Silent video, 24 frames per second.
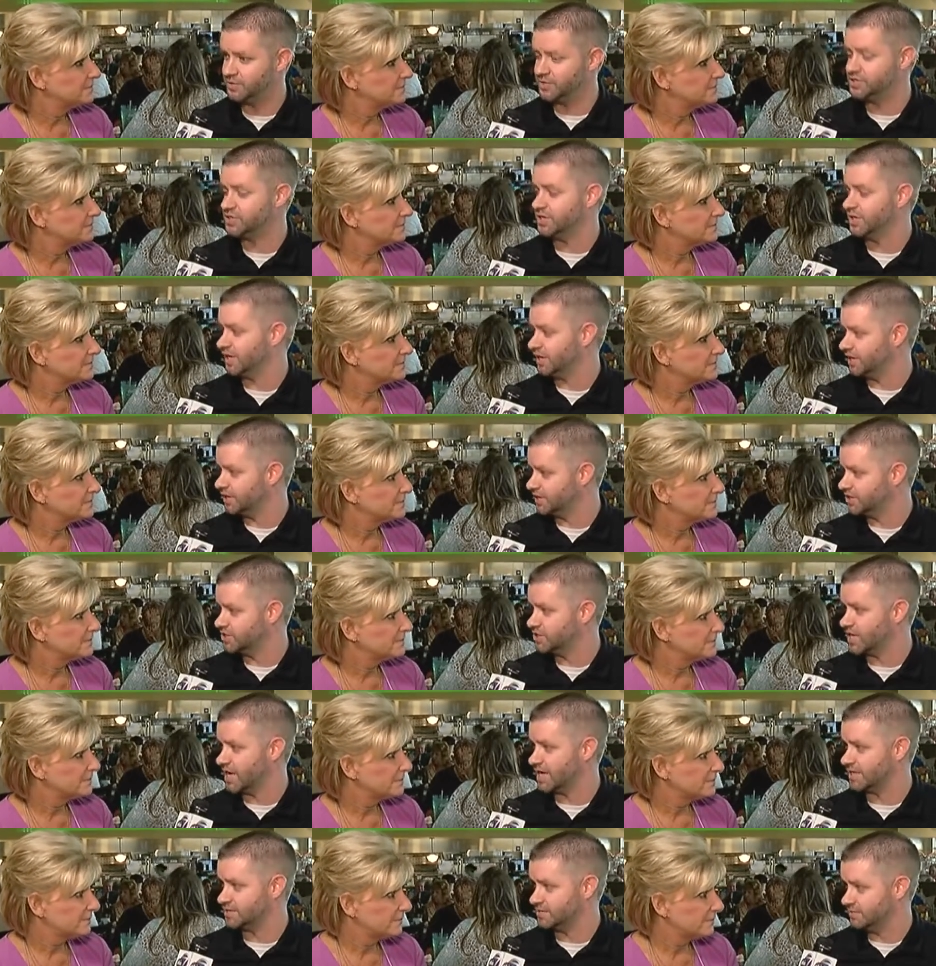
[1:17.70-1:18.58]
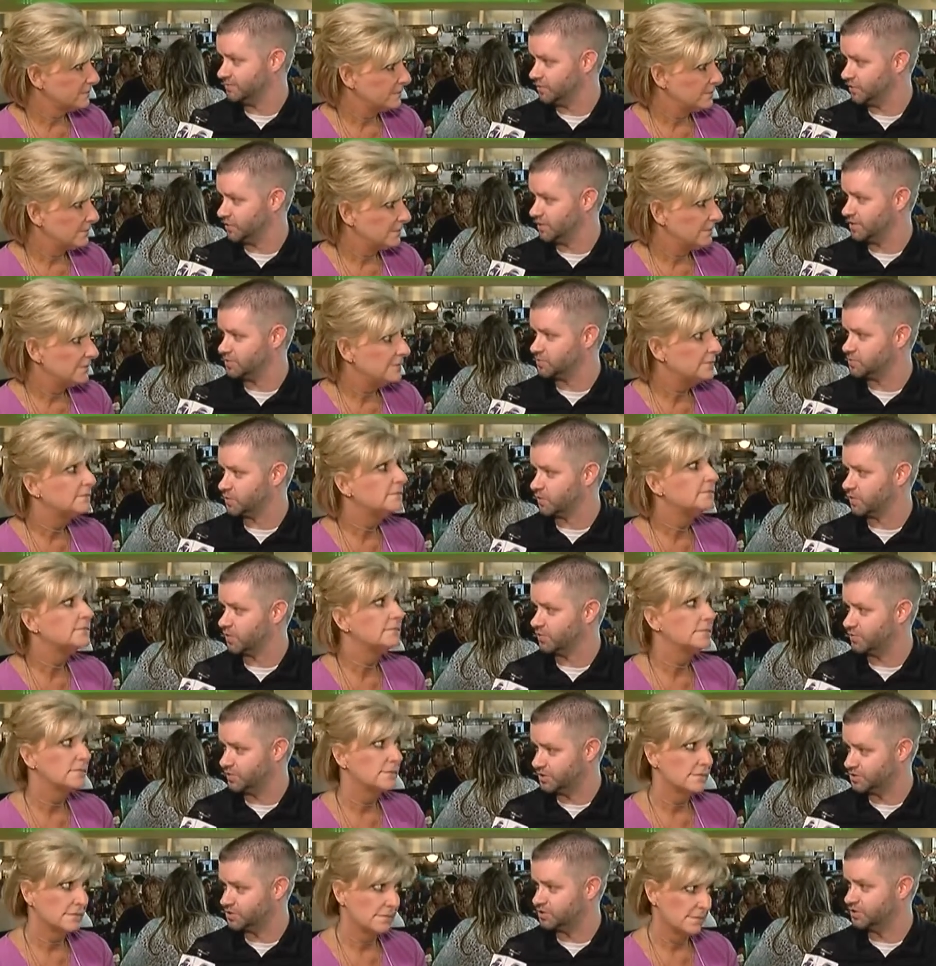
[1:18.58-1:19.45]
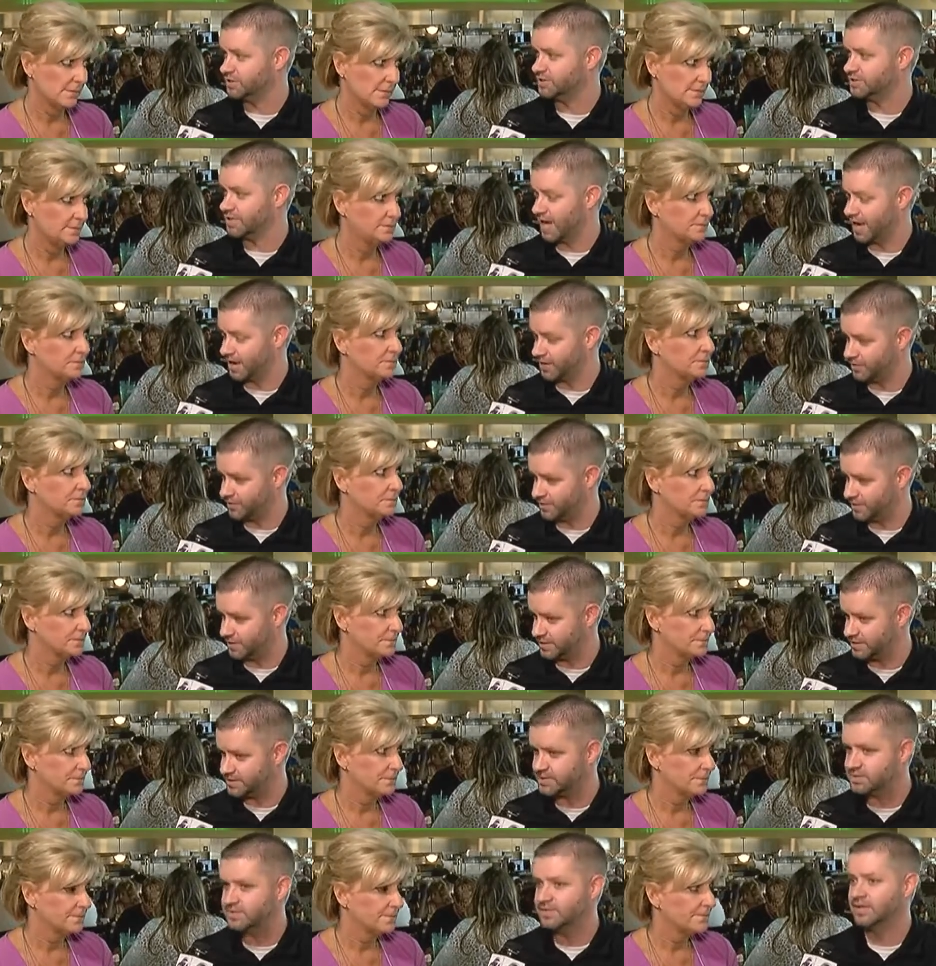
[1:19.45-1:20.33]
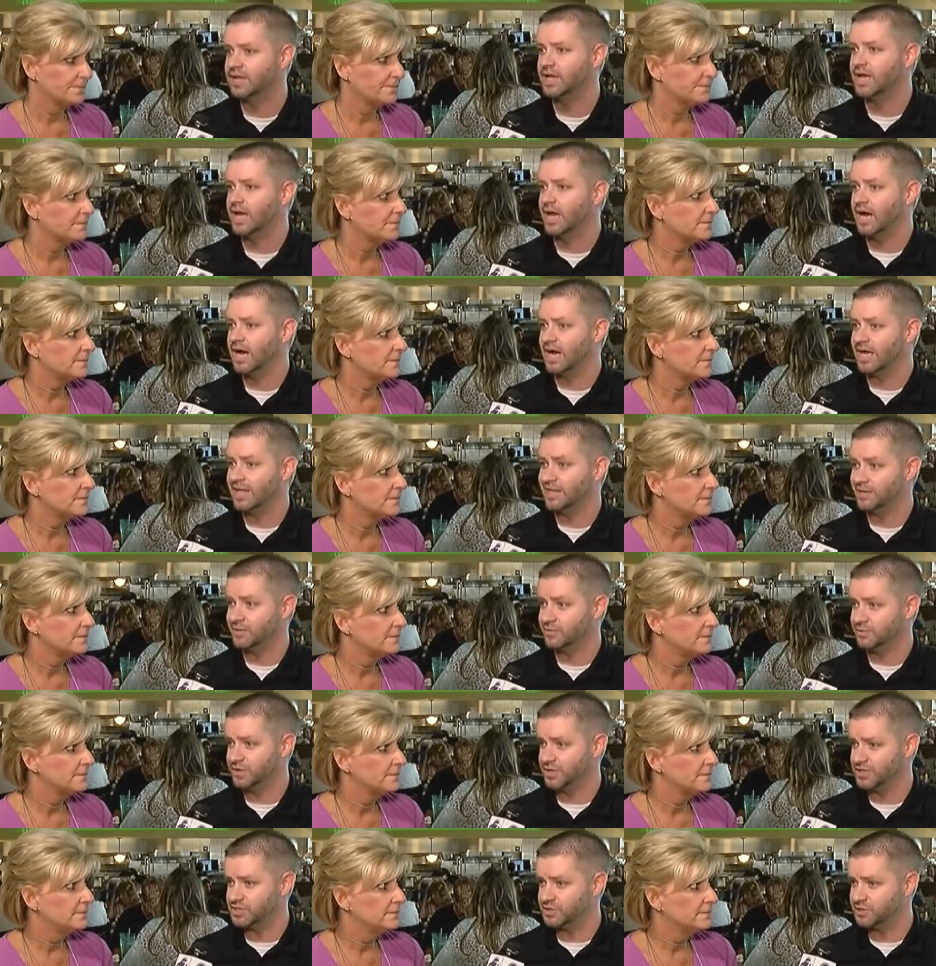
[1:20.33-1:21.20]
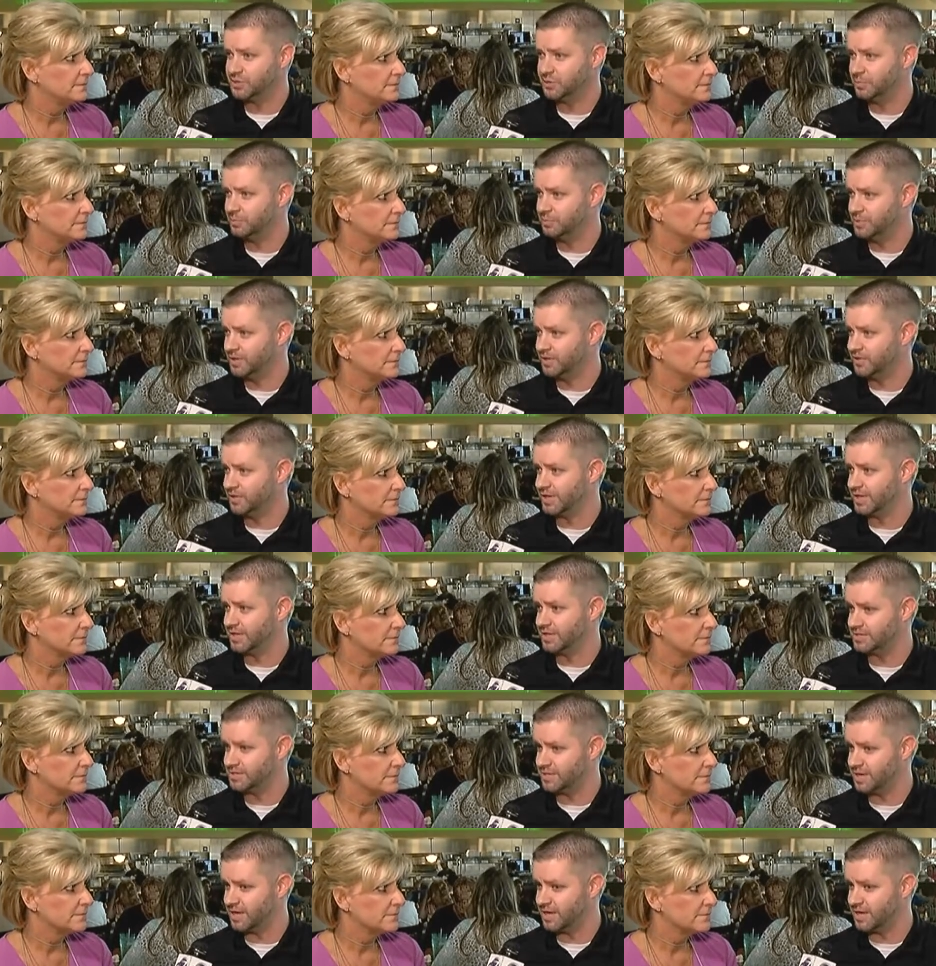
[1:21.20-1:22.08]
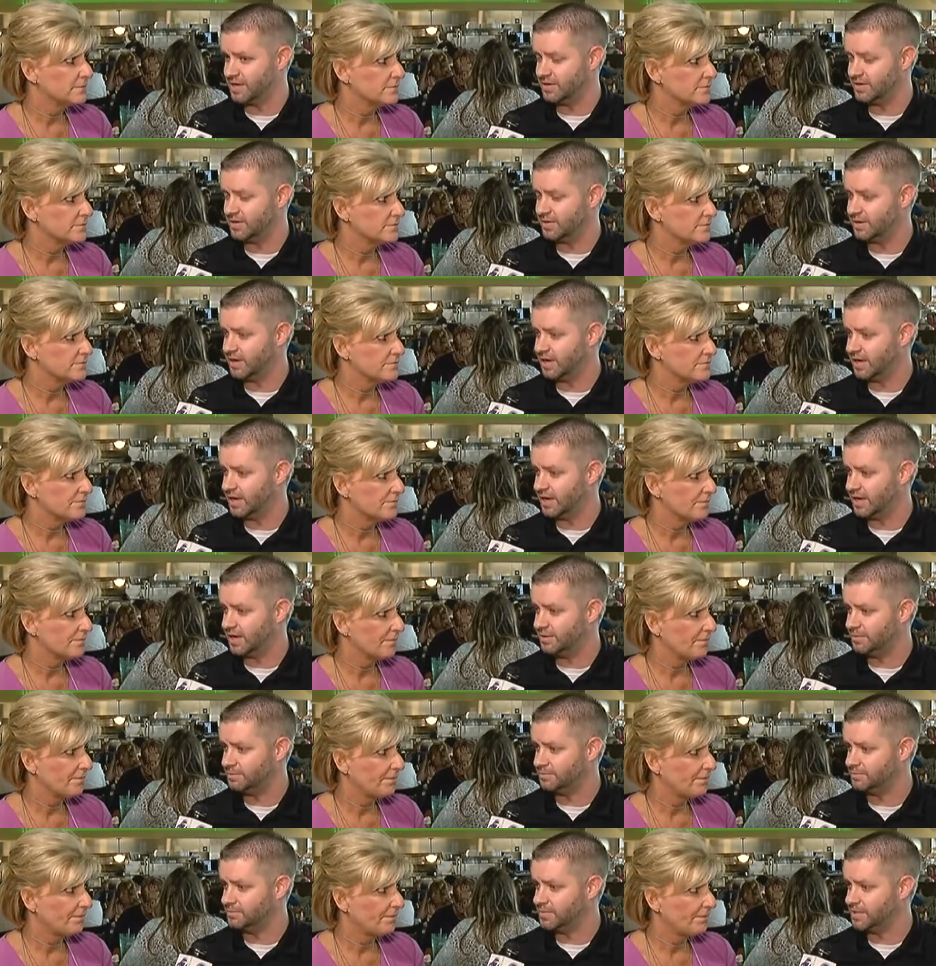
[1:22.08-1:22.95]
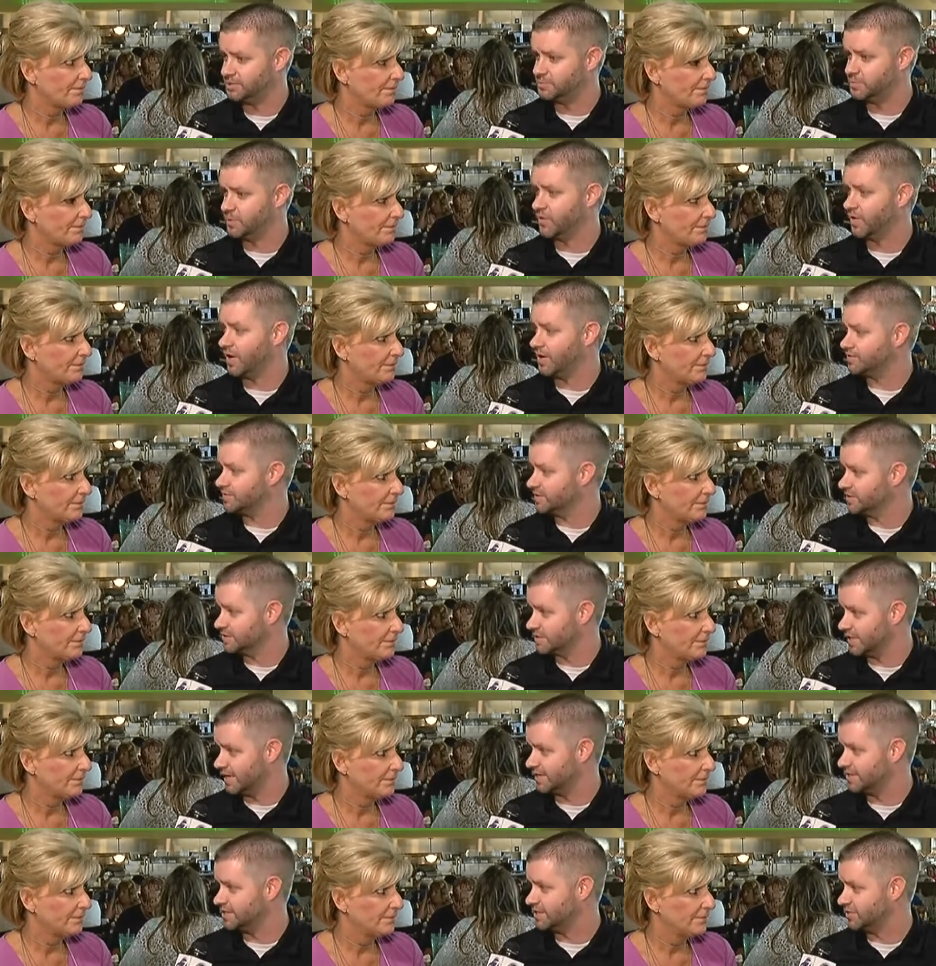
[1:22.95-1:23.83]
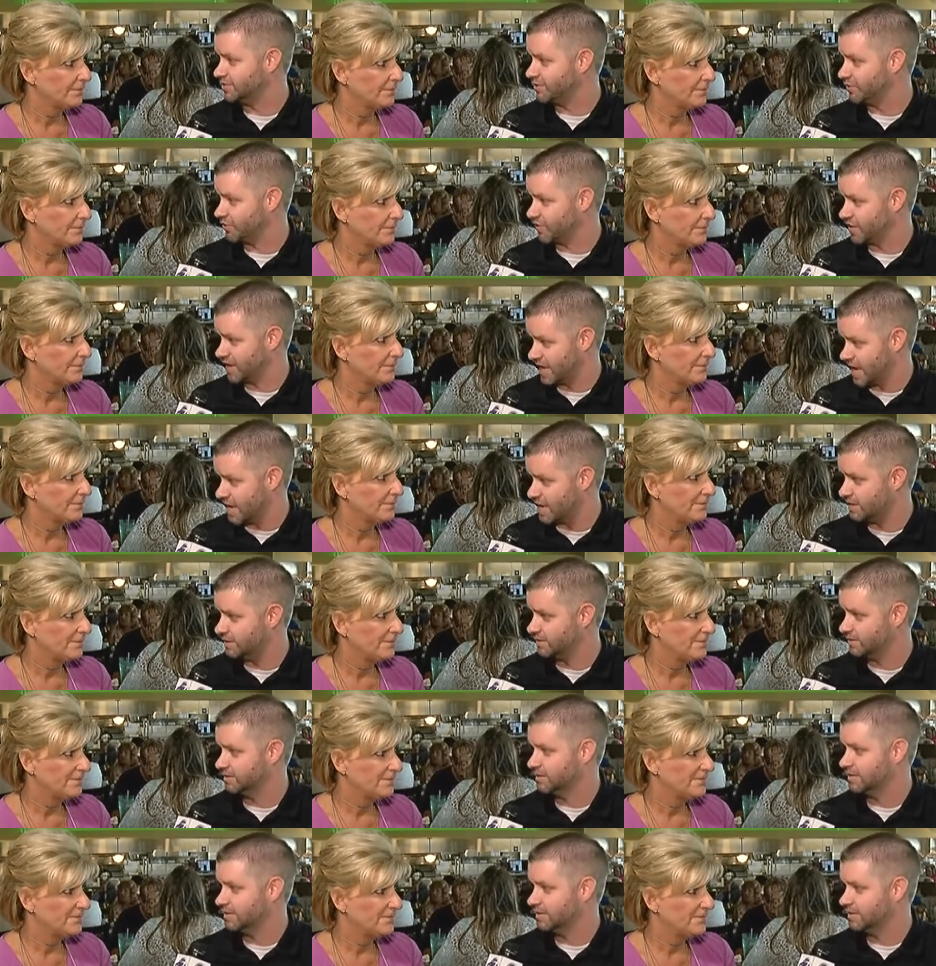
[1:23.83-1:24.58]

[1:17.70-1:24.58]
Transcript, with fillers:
Speaker 1: originated in Jacksonville. That's where our original diner is. Uh, the original building it's in um, has been around since 1938.